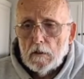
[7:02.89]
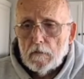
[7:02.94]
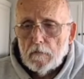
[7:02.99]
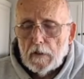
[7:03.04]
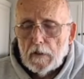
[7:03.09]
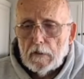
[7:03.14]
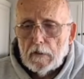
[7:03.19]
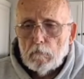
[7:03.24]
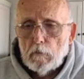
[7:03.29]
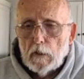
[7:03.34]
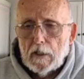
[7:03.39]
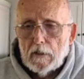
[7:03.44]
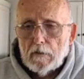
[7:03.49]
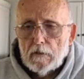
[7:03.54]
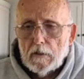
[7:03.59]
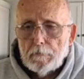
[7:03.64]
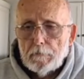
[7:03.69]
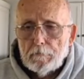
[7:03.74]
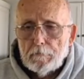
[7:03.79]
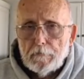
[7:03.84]
They wound
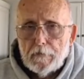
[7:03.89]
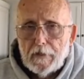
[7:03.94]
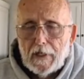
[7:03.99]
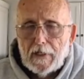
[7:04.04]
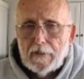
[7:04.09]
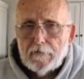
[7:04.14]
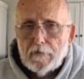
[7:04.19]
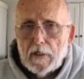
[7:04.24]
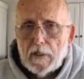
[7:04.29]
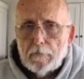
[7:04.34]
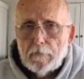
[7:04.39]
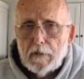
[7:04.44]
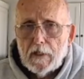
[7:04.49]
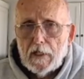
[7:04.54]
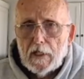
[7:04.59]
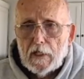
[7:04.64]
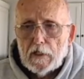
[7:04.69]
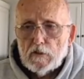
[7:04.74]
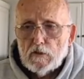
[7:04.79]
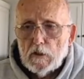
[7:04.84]
up, that time they
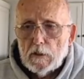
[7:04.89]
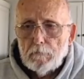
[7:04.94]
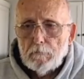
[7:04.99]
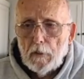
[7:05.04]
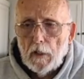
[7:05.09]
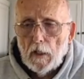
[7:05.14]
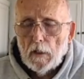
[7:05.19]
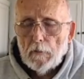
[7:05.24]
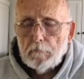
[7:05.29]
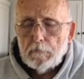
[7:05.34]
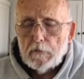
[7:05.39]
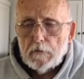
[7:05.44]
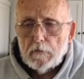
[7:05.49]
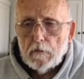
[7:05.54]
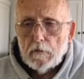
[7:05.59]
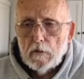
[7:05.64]
actually pumped,